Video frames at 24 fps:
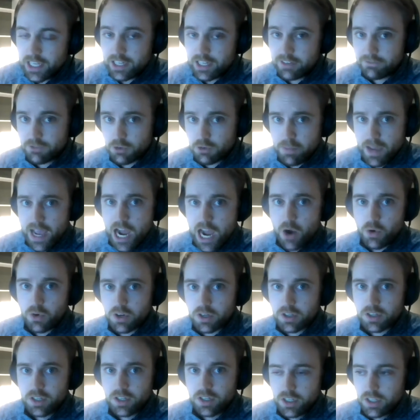for
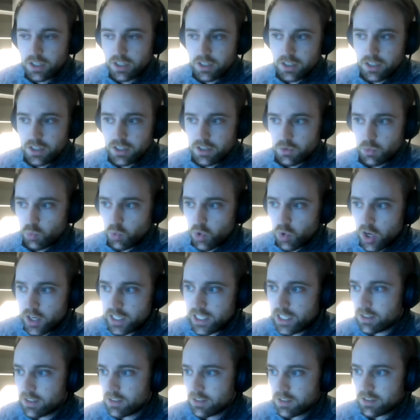power,
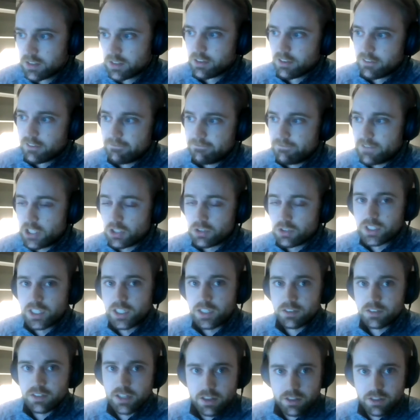running,
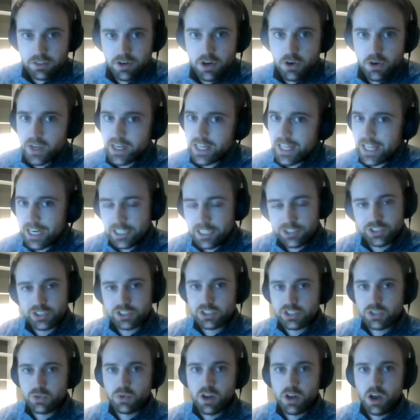fielding, and throwing. And he's just
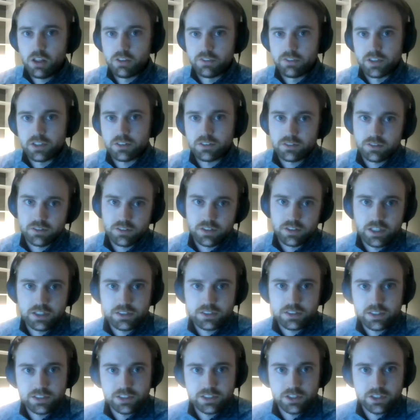doing all of it. It's